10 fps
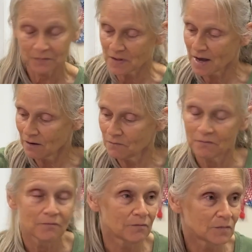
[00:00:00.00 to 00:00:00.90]
Yeah,
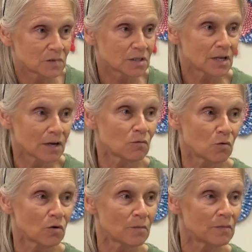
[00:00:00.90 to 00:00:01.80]
just let it
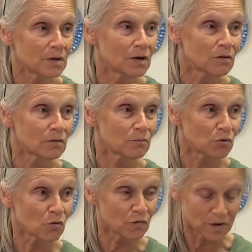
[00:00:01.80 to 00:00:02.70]
warm,
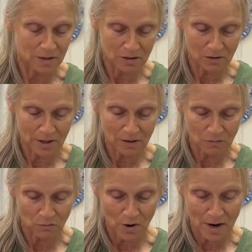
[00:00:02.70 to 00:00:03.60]
proof it, let
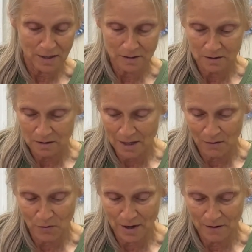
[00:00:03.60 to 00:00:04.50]
it rise that
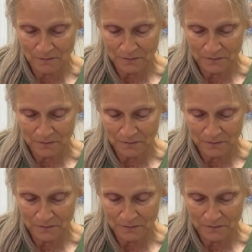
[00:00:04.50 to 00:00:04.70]
way.